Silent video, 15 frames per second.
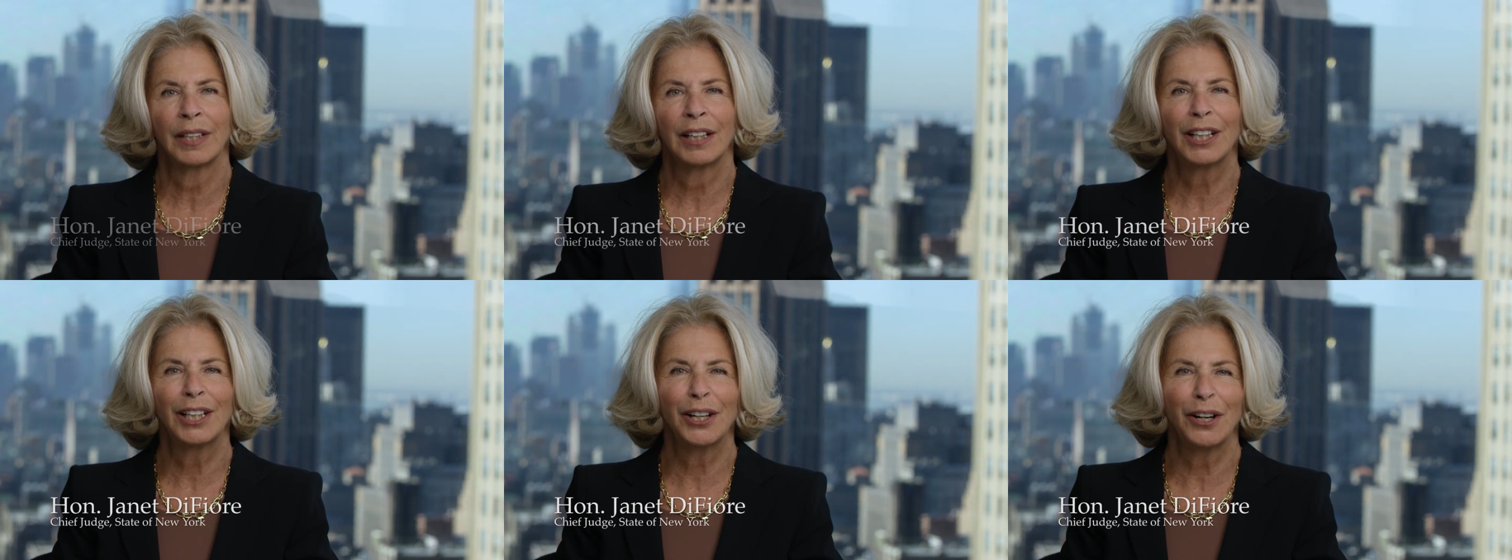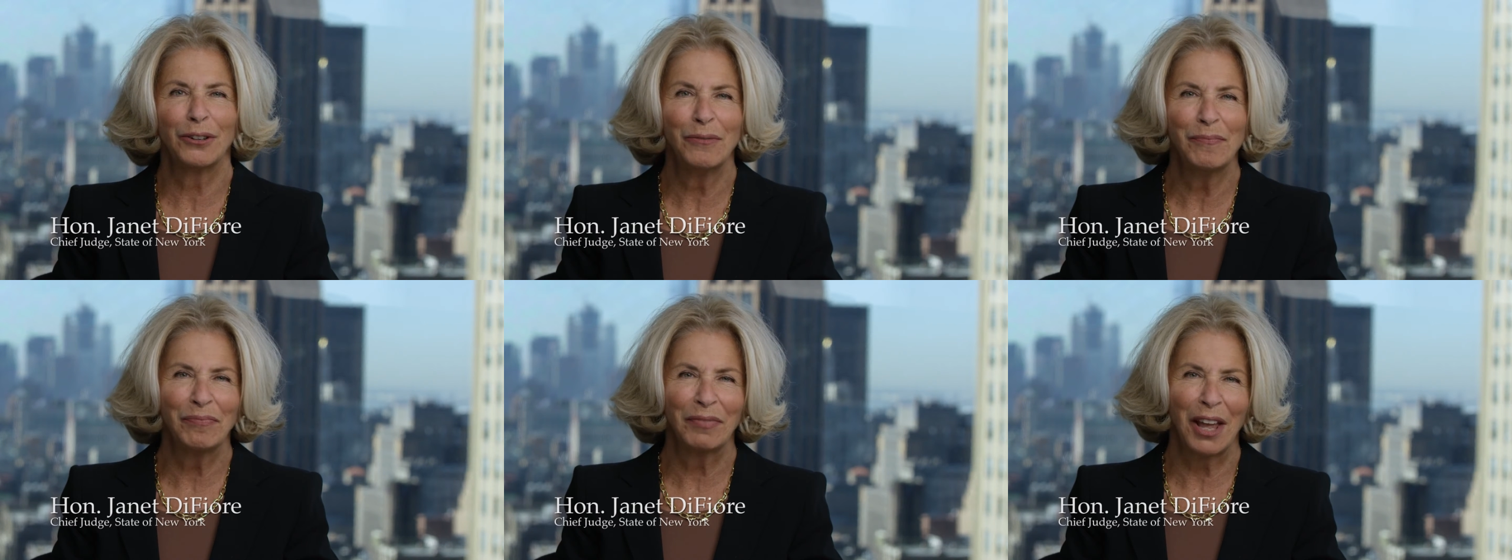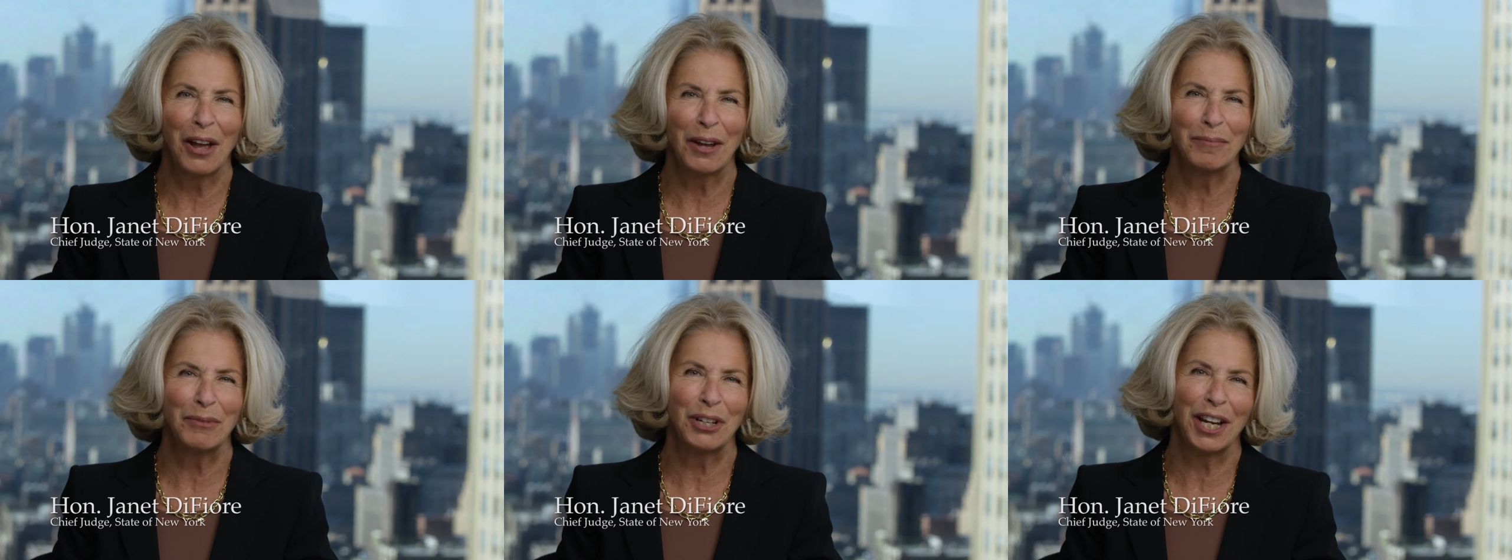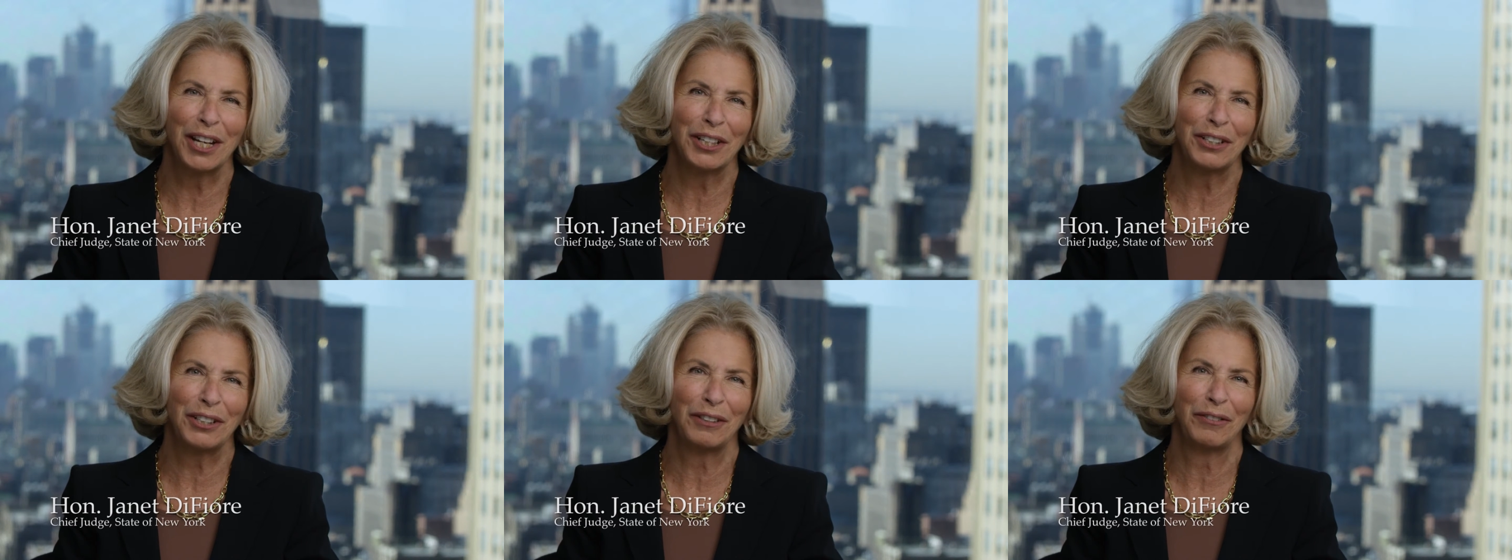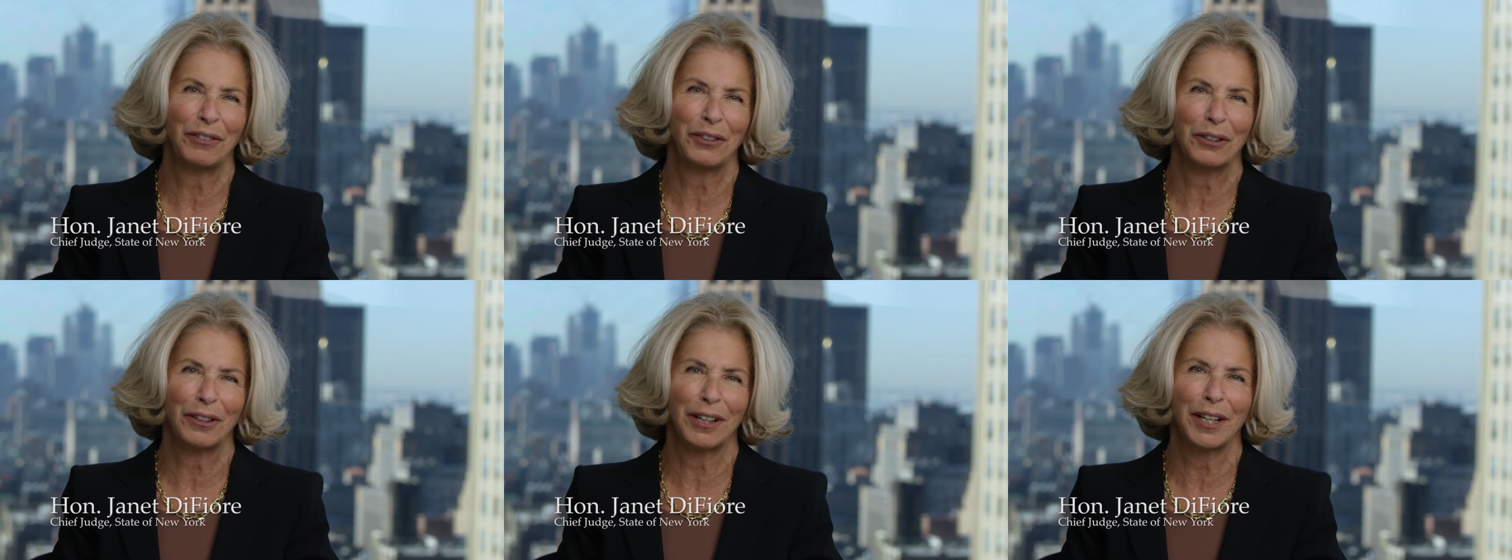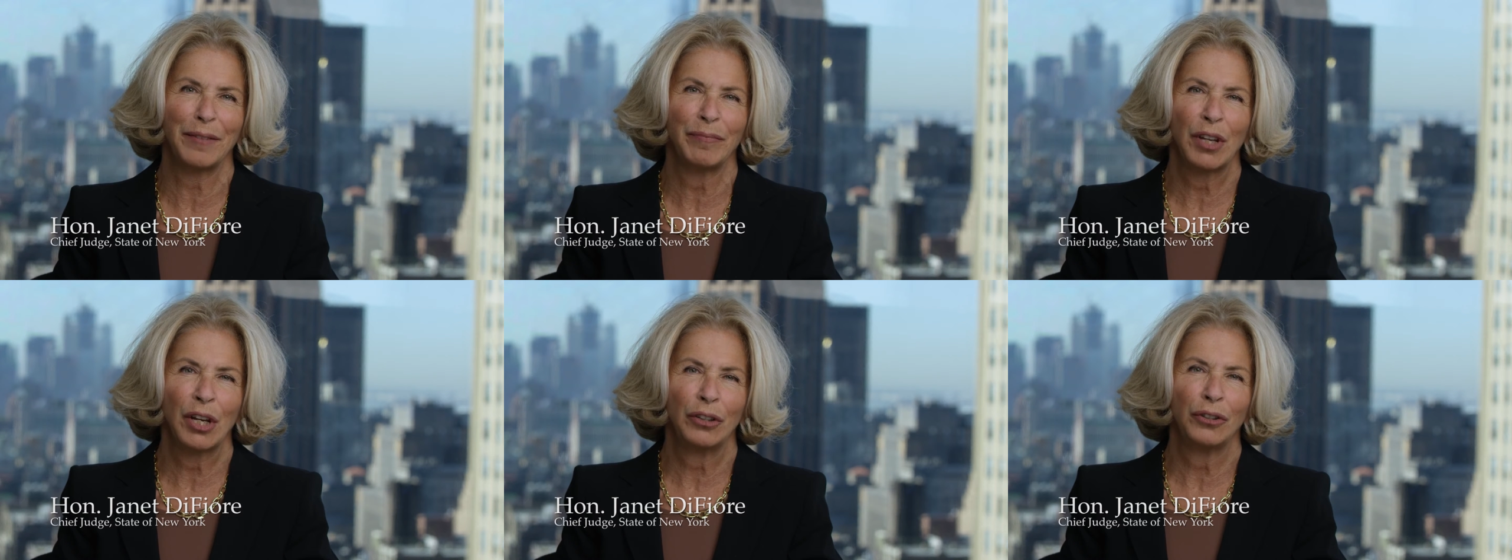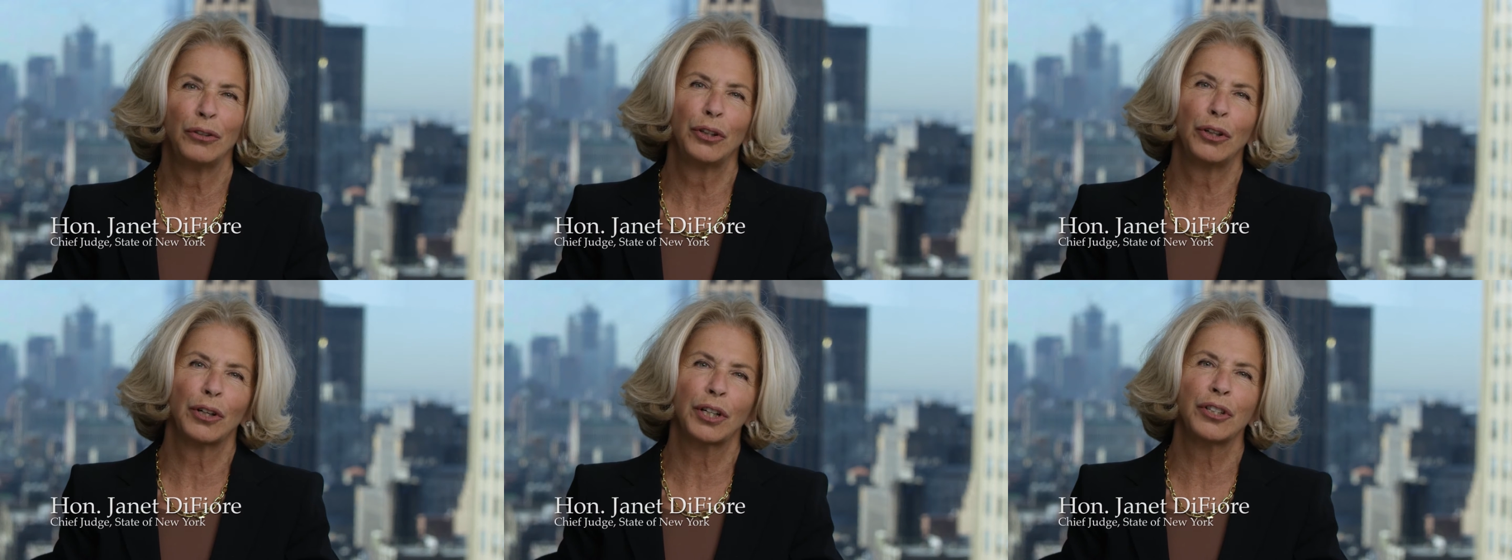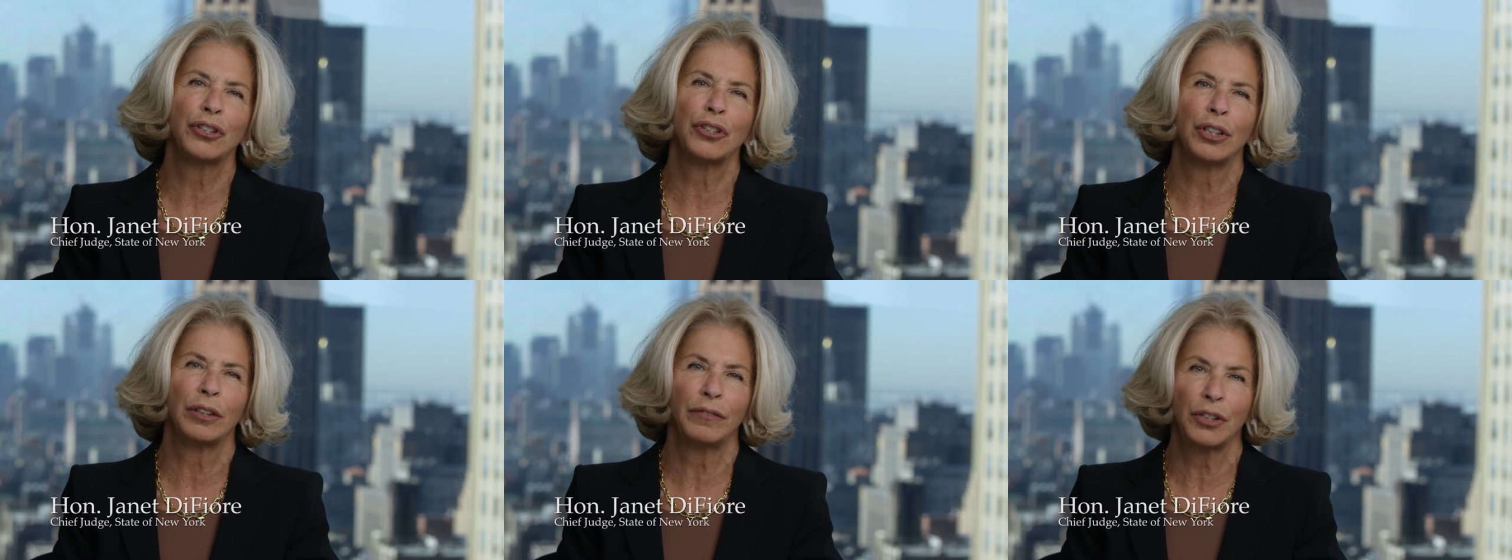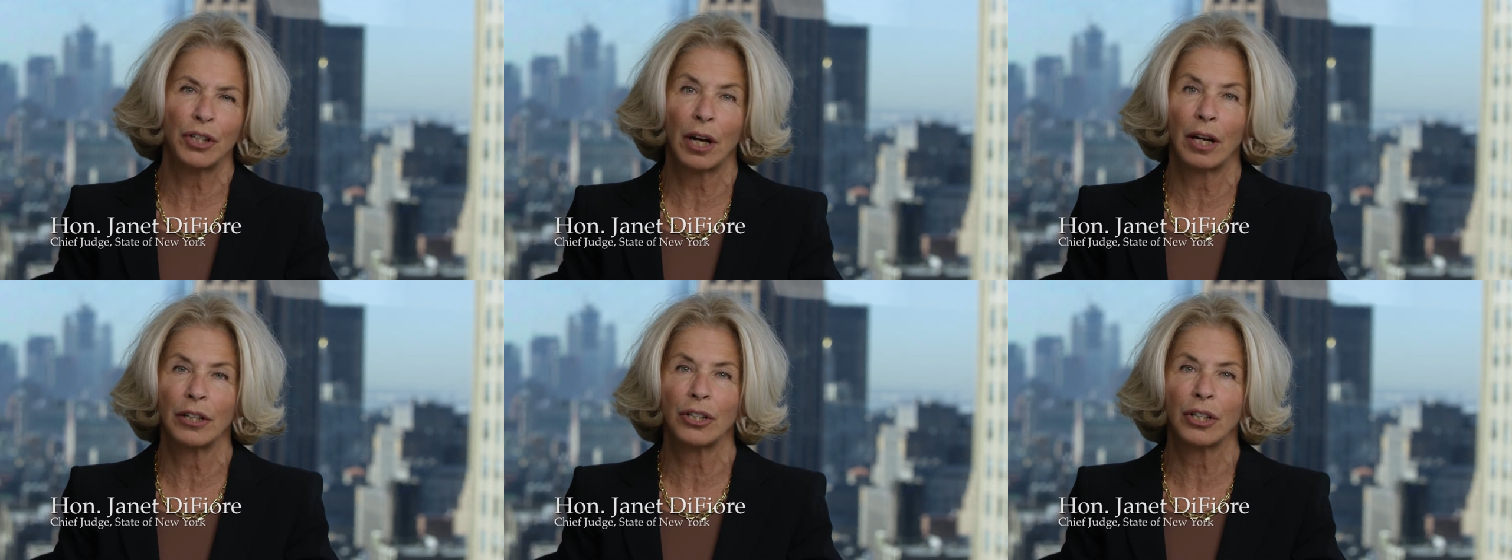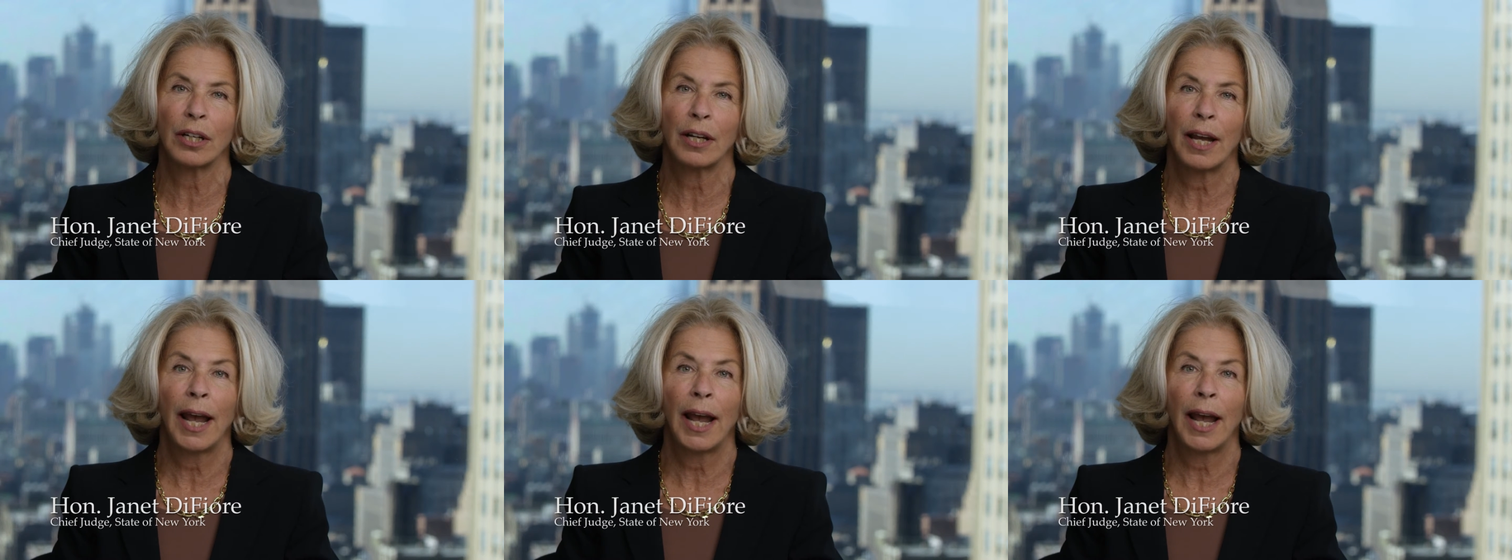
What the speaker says: Hello, I'm Janet DiFiore, New York's Chief Judge,